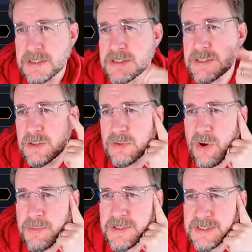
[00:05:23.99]
So
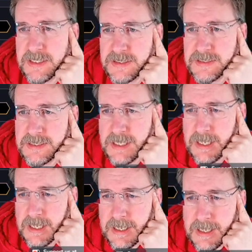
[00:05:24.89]
common skills,
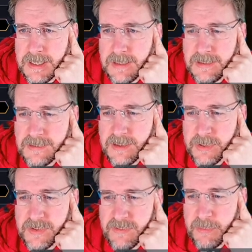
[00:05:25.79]
these are the
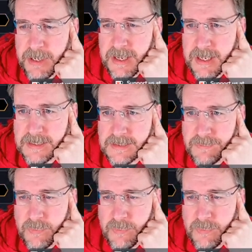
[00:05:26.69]
ones everybody has.